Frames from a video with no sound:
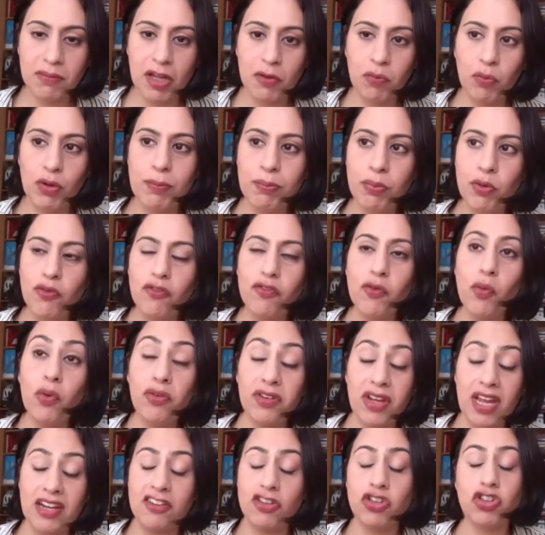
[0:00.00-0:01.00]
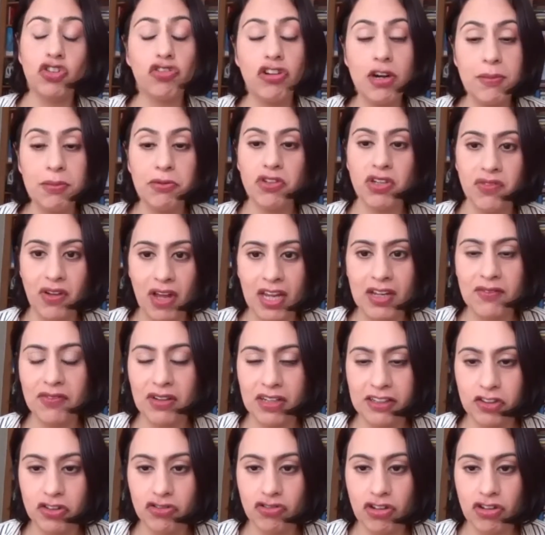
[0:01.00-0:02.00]
And we put forward a description of
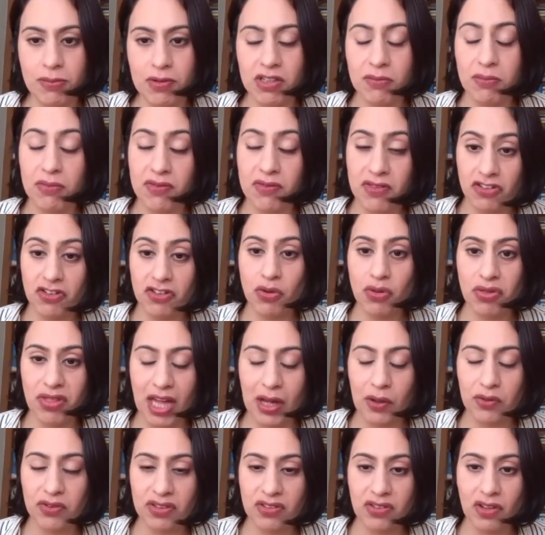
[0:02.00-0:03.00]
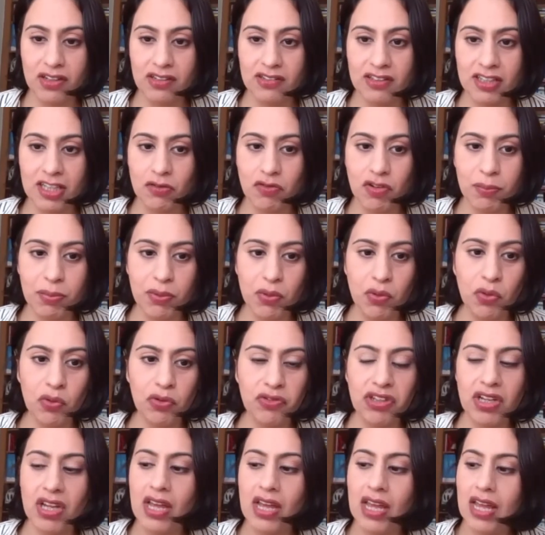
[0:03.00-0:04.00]
hateful extremism in the 2019
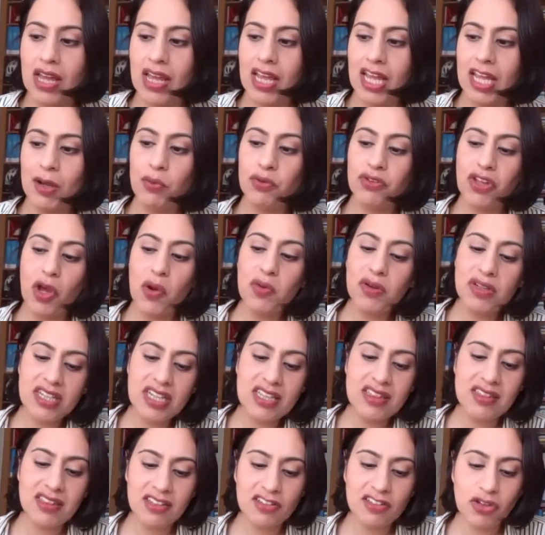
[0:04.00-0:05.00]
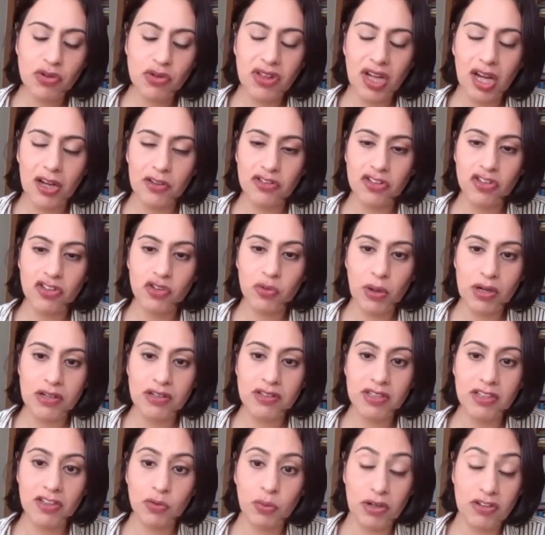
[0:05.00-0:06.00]
report. It was only in the
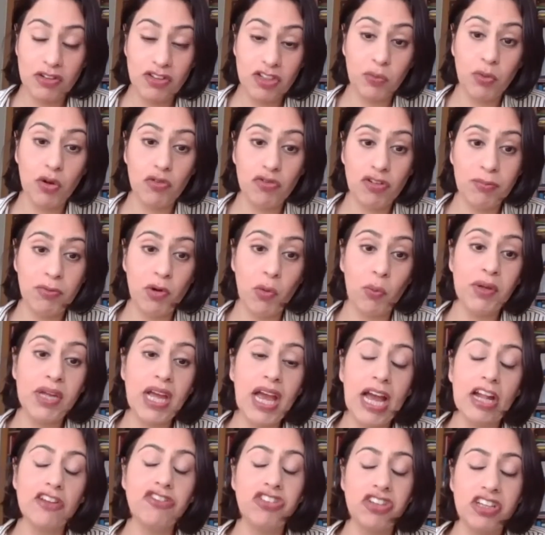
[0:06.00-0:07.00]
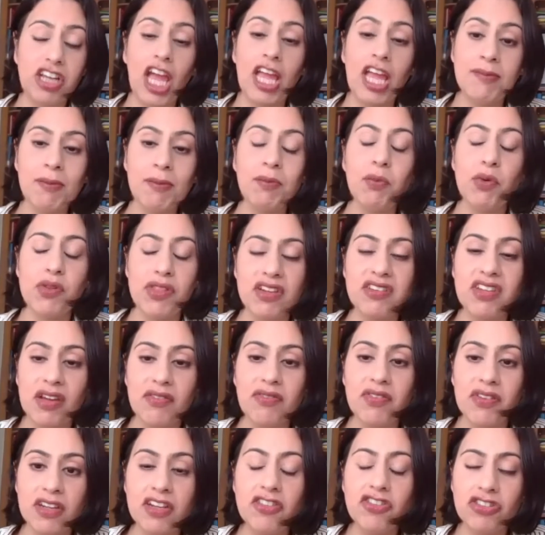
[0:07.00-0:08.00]
2020-21 report we actually came up with a
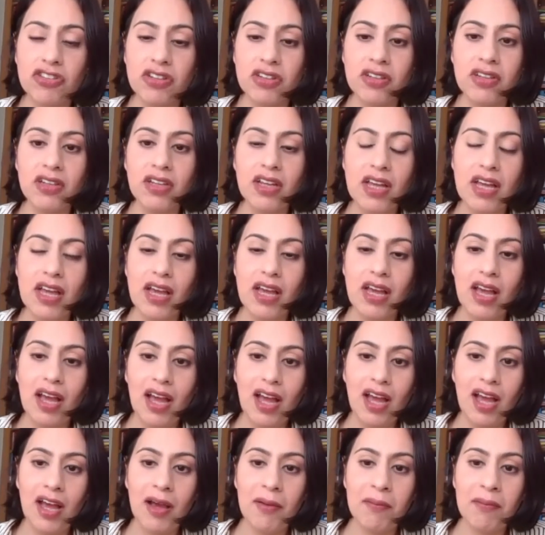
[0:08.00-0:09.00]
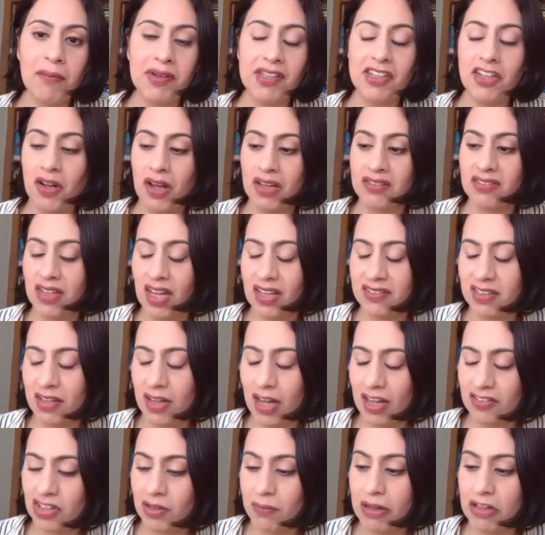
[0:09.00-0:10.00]
definition, as
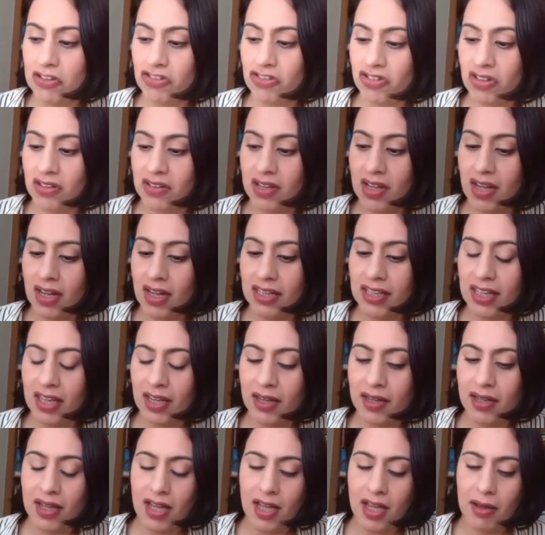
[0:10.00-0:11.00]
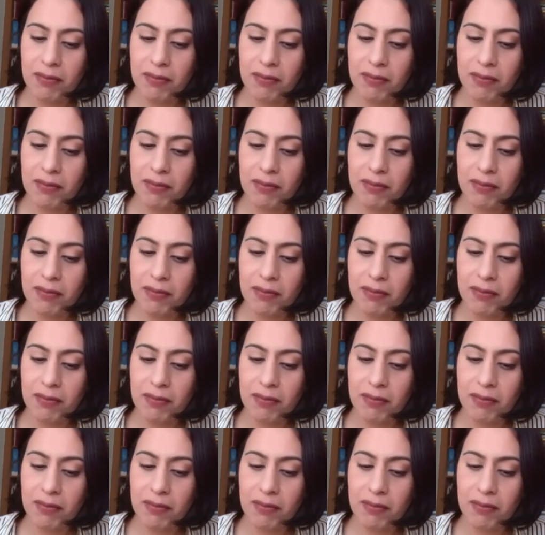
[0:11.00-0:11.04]
I mentioned earlier.